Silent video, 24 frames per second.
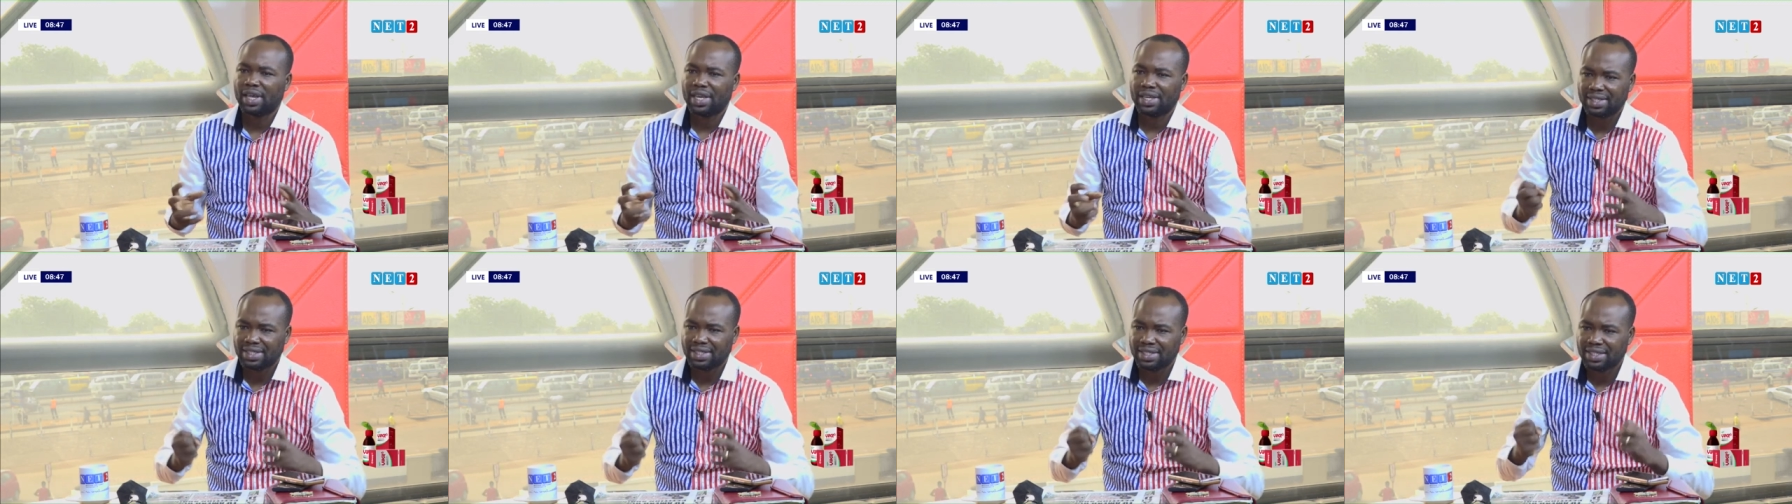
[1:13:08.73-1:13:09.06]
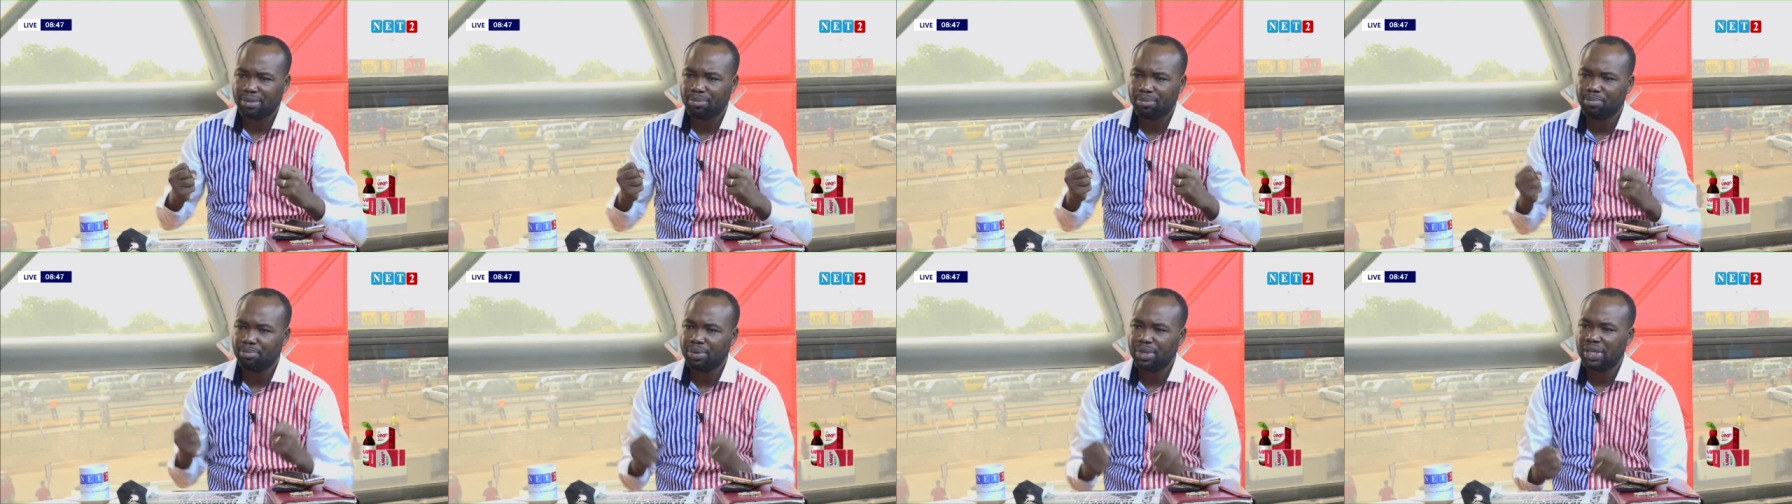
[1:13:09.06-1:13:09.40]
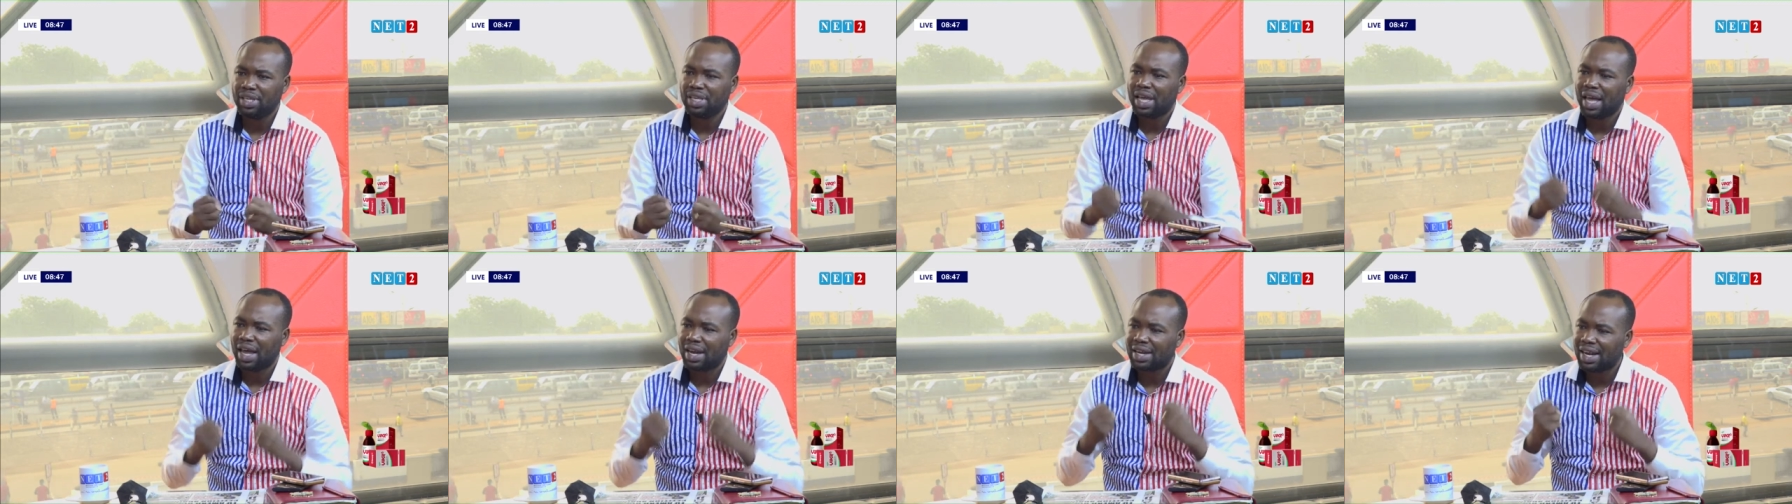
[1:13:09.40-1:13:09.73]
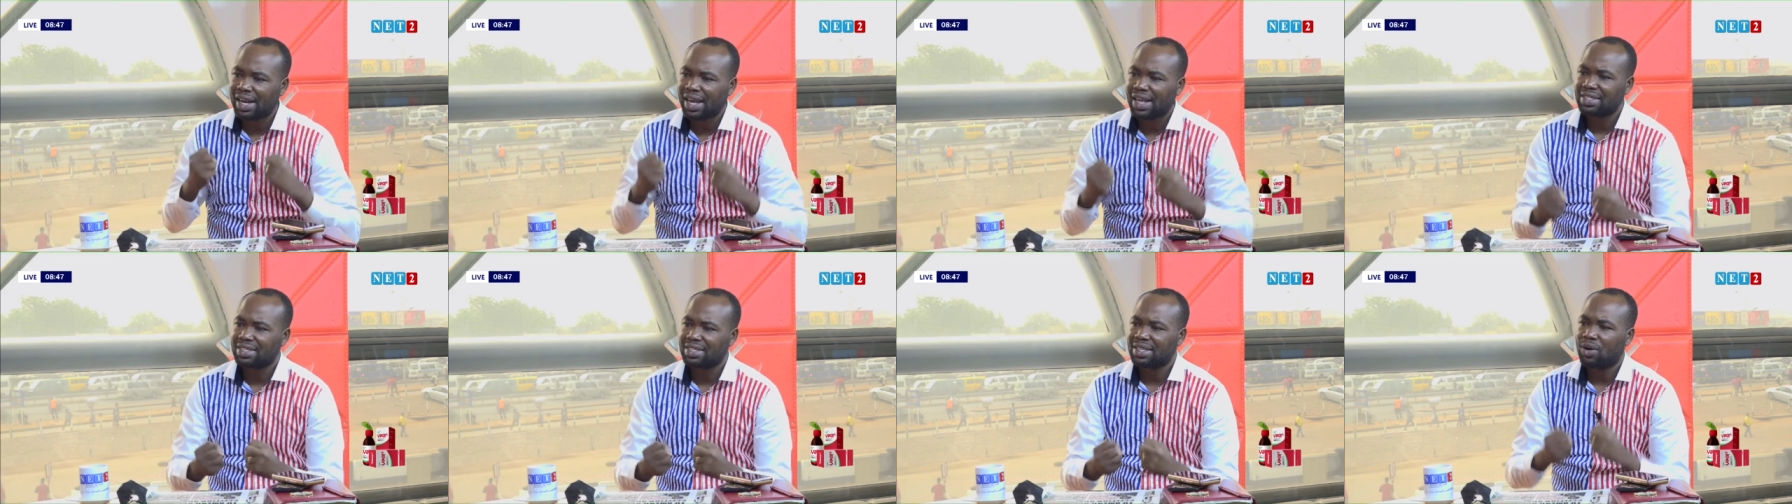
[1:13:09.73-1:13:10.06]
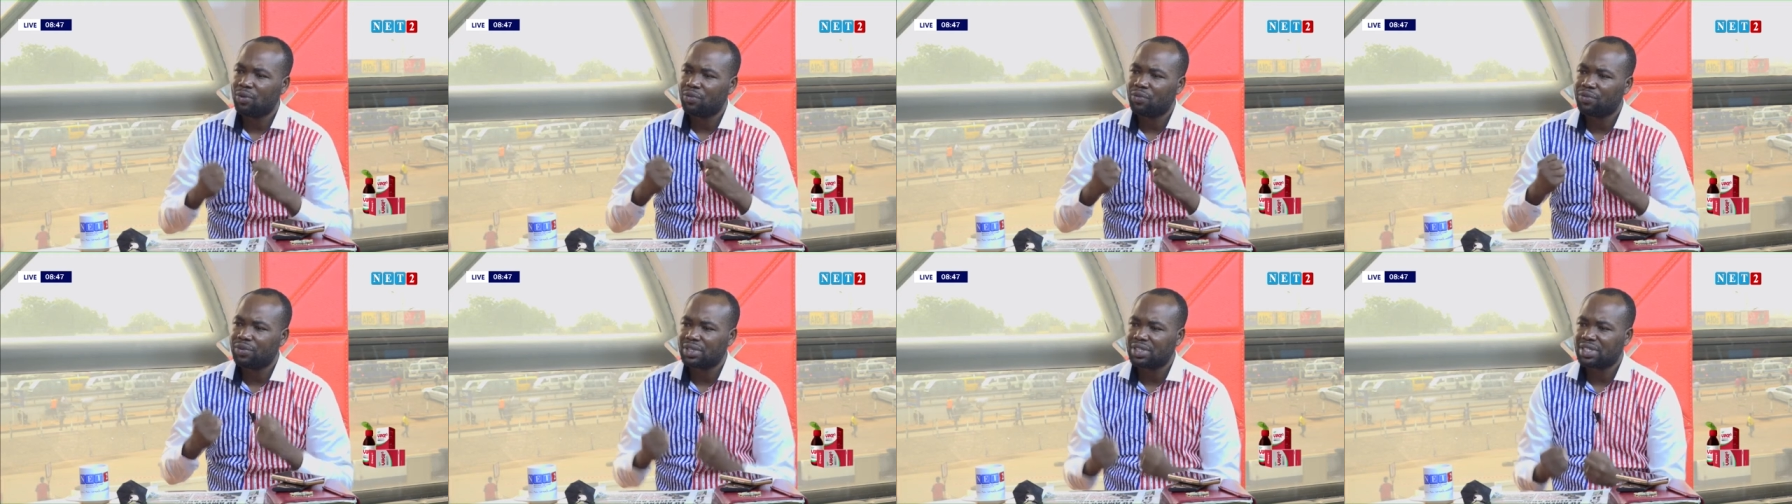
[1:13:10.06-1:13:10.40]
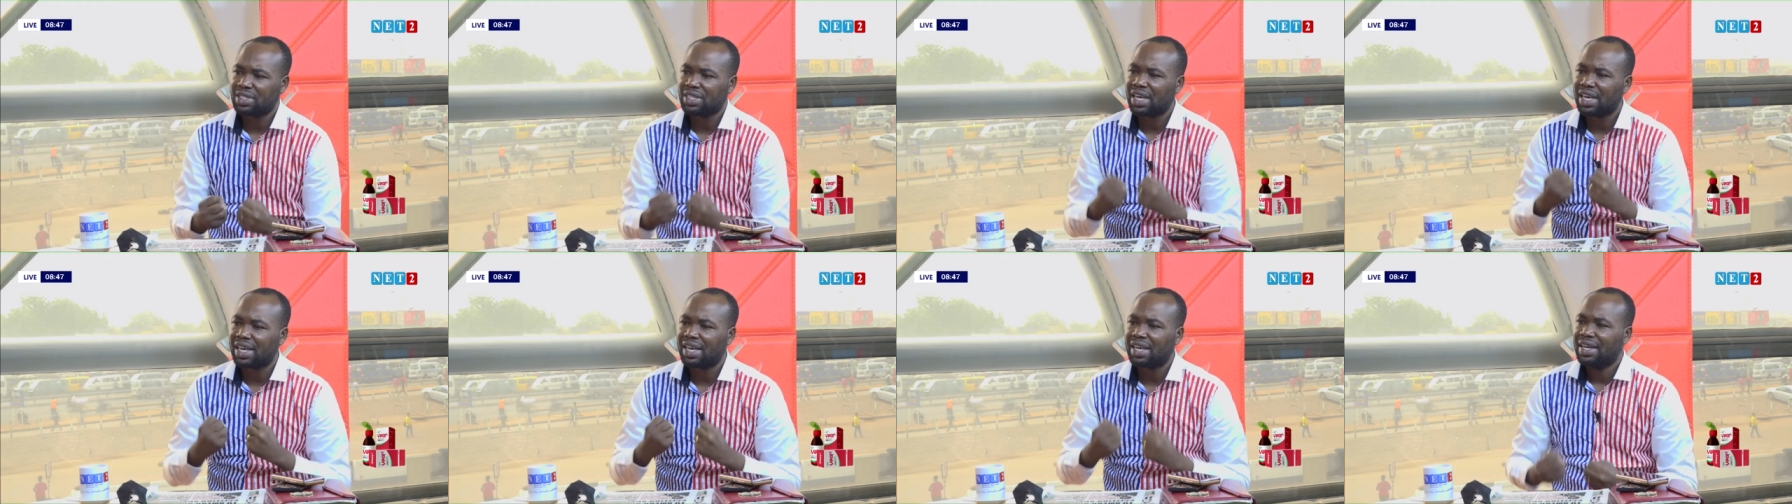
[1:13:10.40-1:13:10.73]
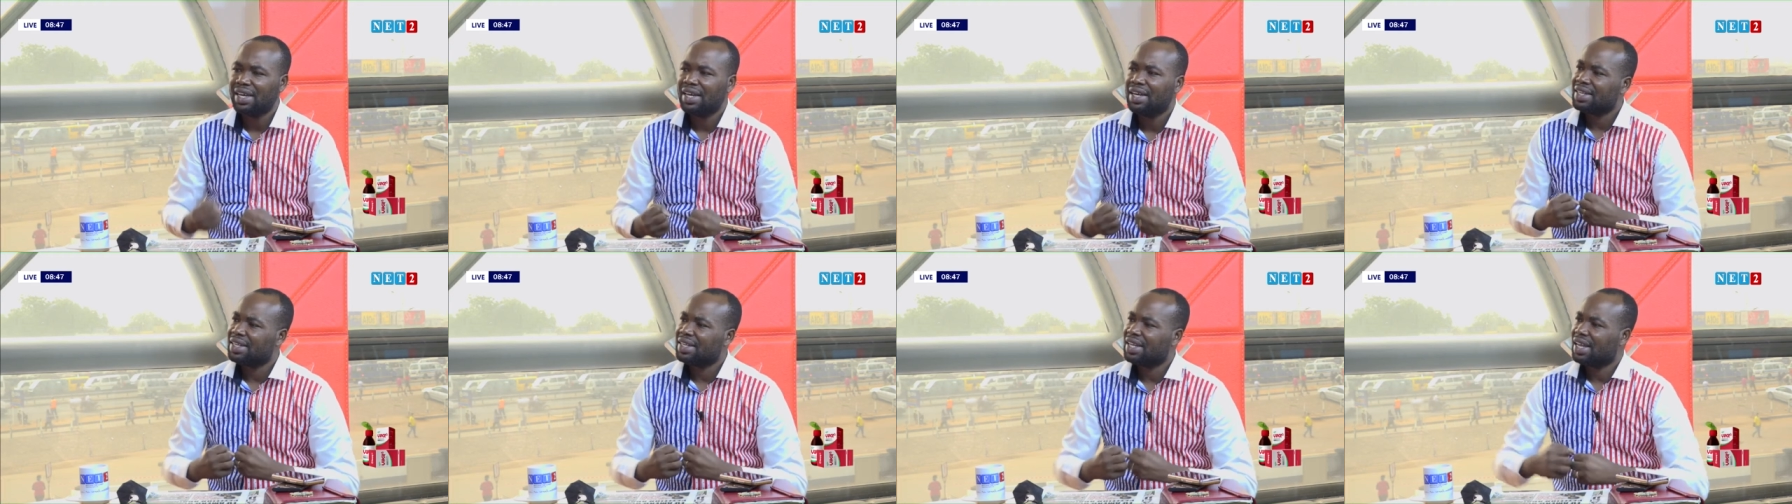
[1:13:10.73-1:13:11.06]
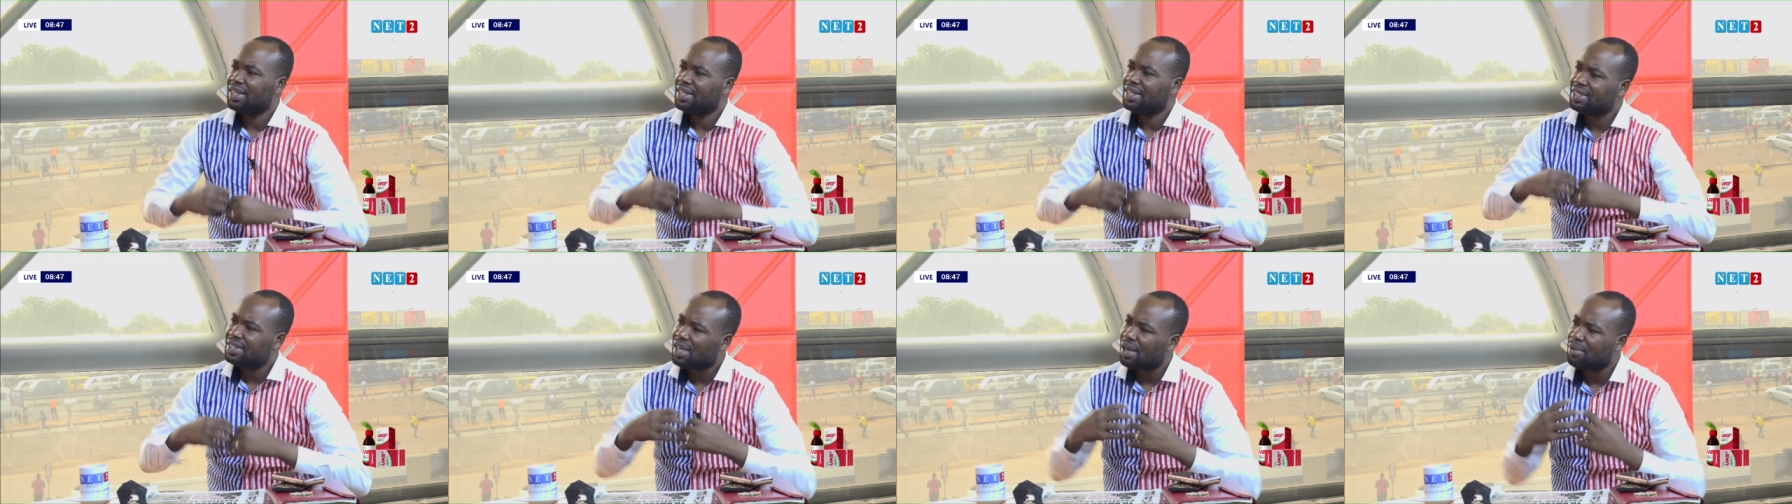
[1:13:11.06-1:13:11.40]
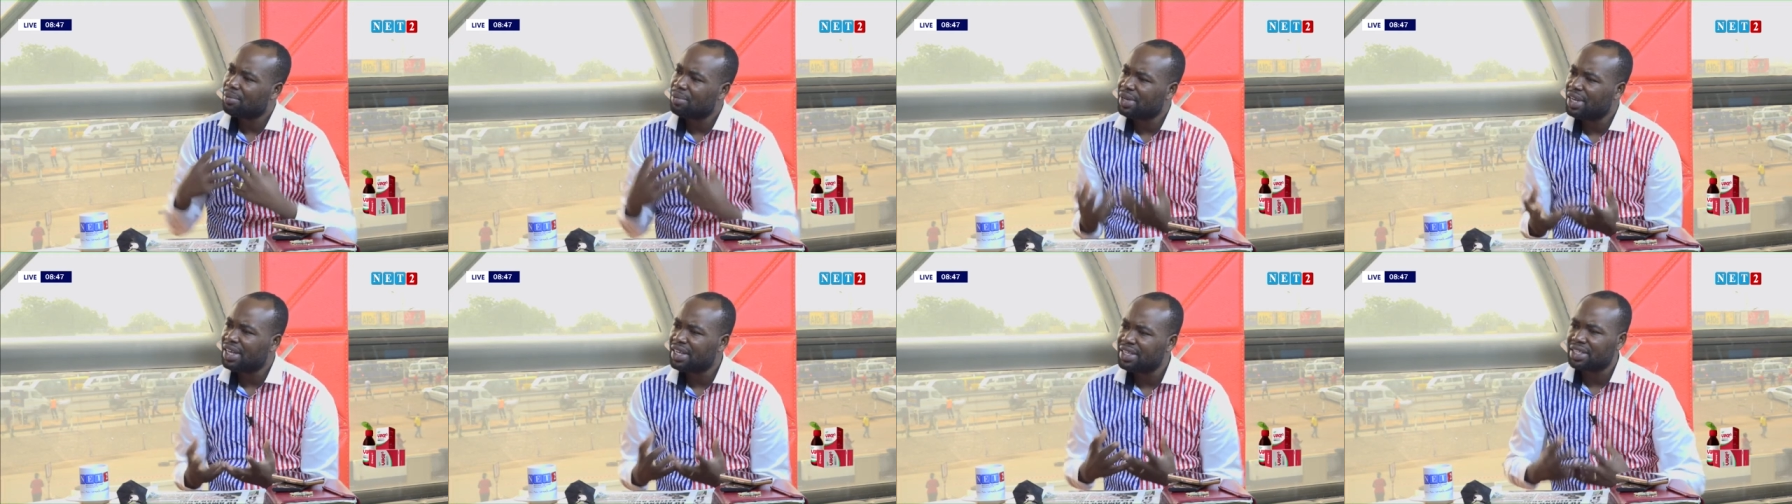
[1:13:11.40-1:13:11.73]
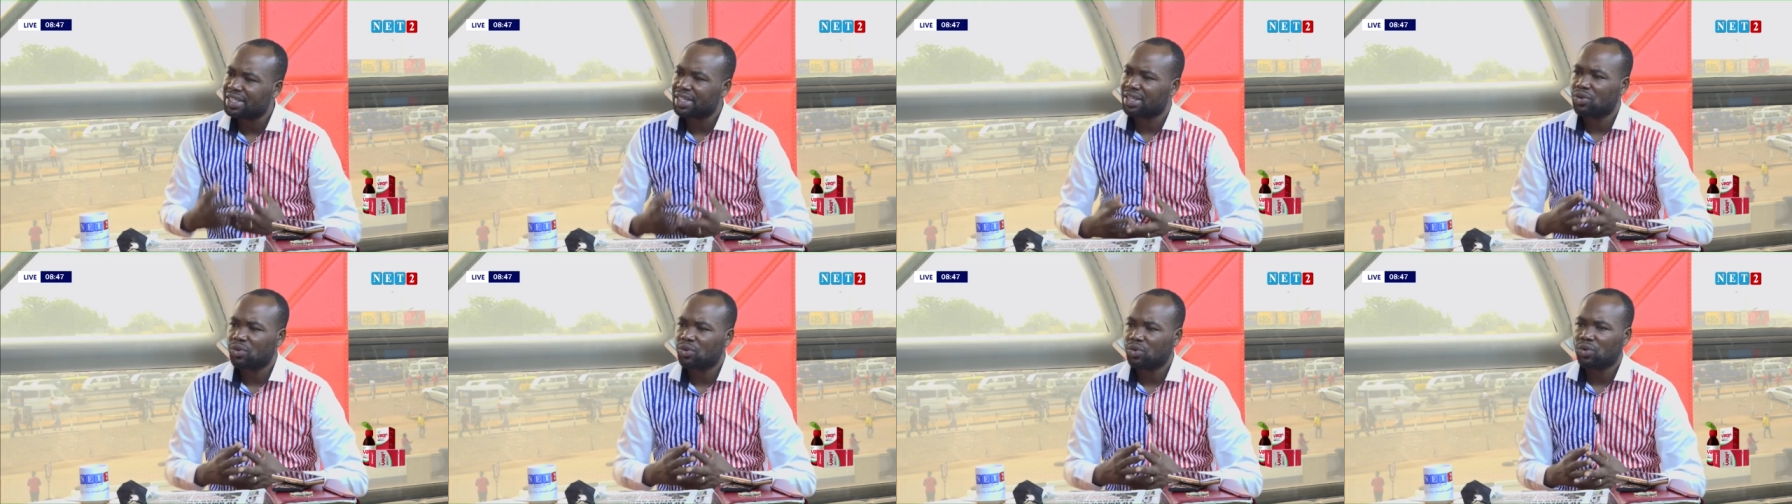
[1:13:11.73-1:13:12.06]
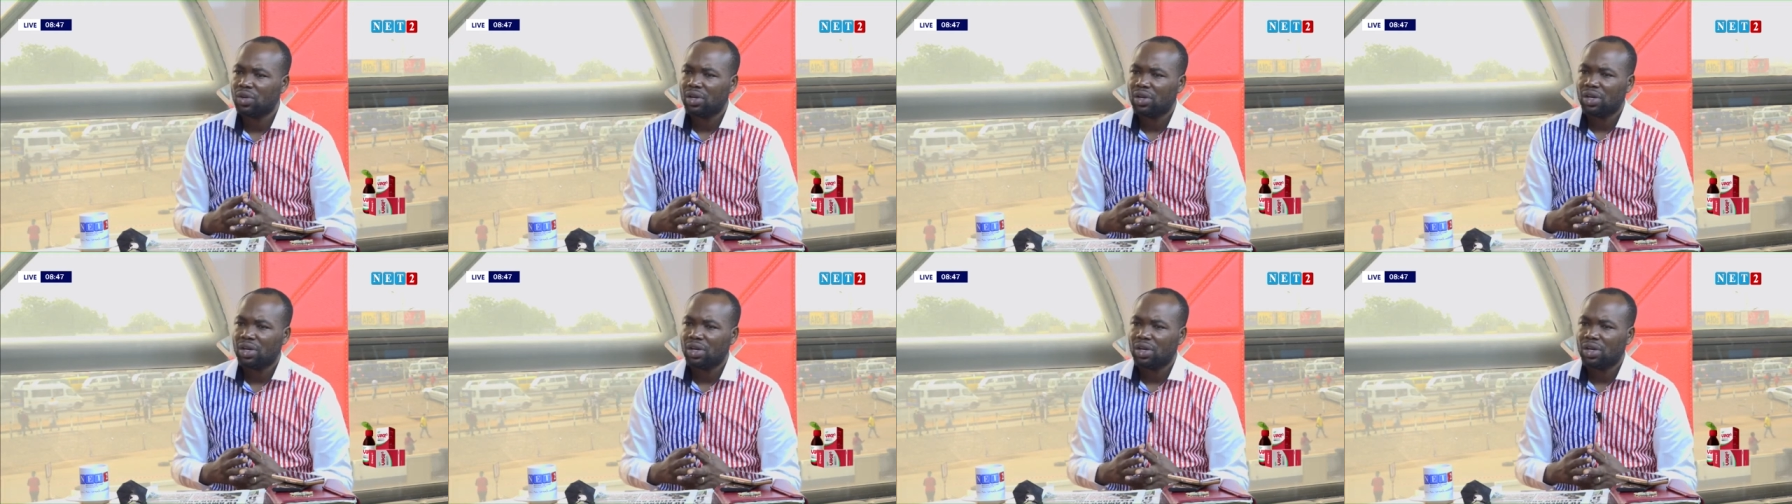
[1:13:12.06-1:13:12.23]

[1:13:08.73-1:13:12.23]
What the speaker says: a CB, and I say, Officer, the determination, you know,